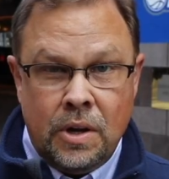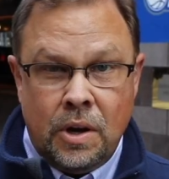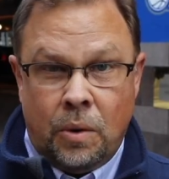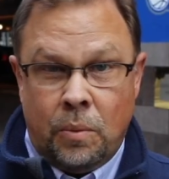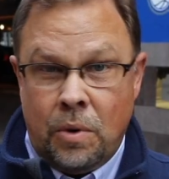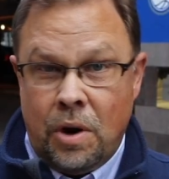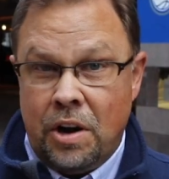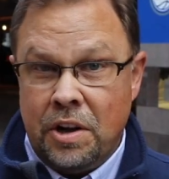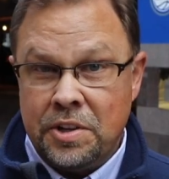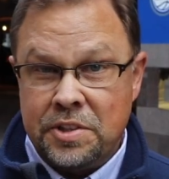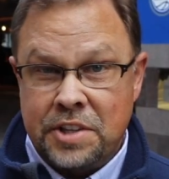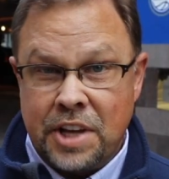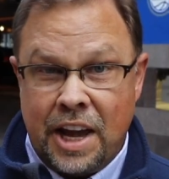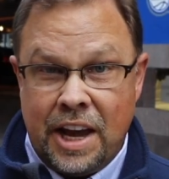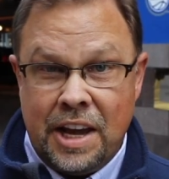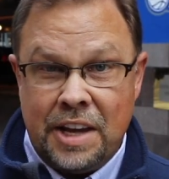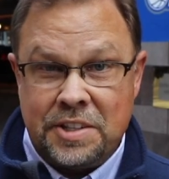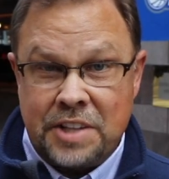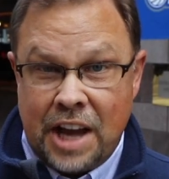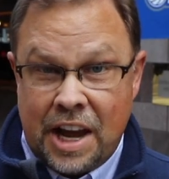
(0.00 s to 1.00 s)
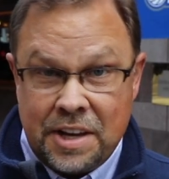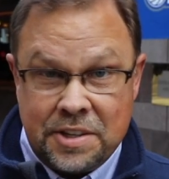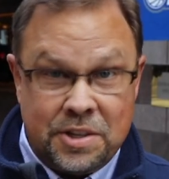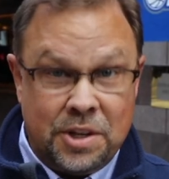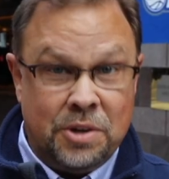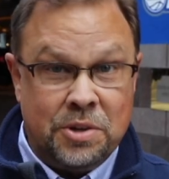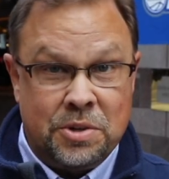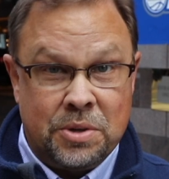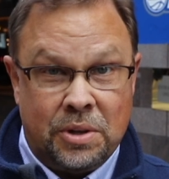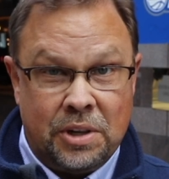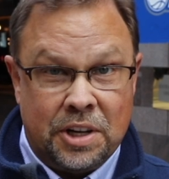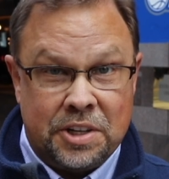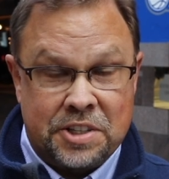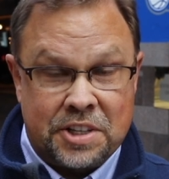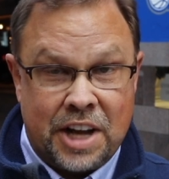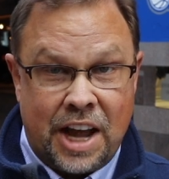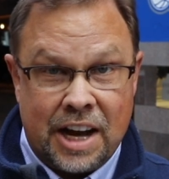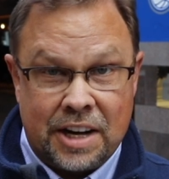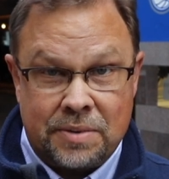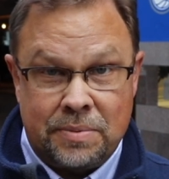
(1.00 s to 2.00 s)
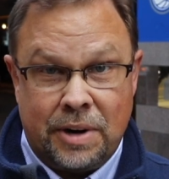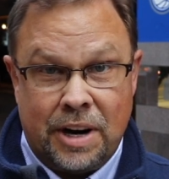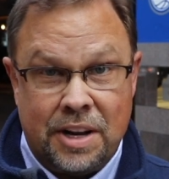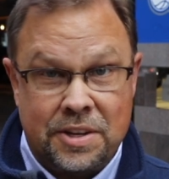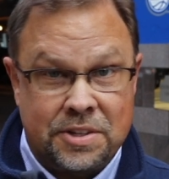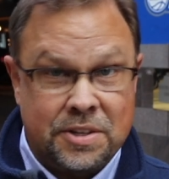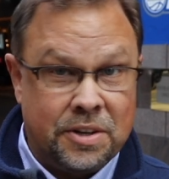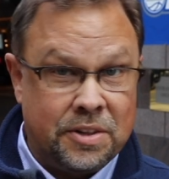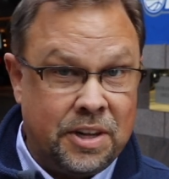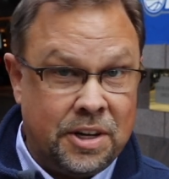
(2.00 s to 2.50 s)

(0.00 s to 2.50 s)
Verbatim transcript: Walz has, as usual, a stacked roster.